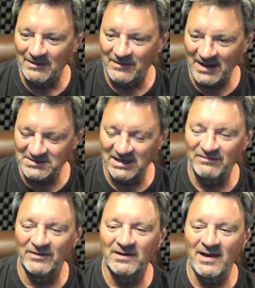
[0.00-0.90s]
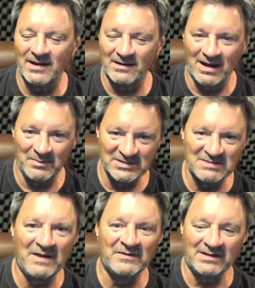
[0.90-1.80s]
Thanks again for the kind comments
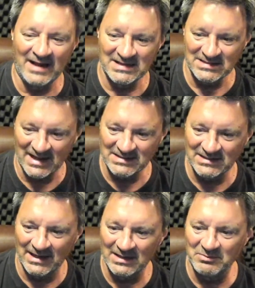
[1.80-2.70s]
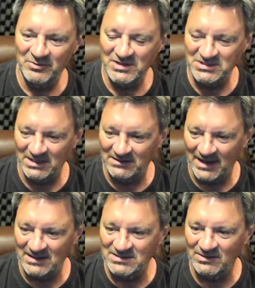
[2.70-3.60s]
about the class last night. I appreciate
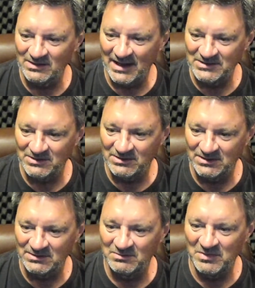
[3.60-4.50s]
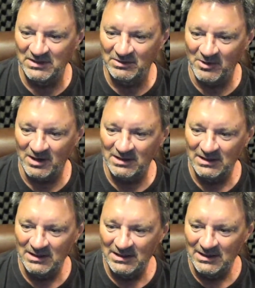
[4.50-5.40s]
that. I'm so glad you could be there, Mark.
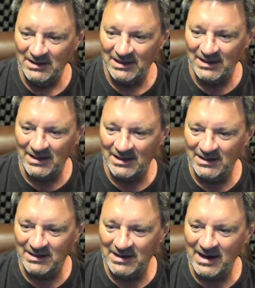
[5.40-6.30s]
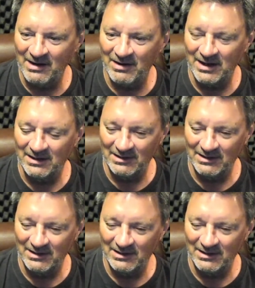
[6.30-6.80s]
Uh, Gary,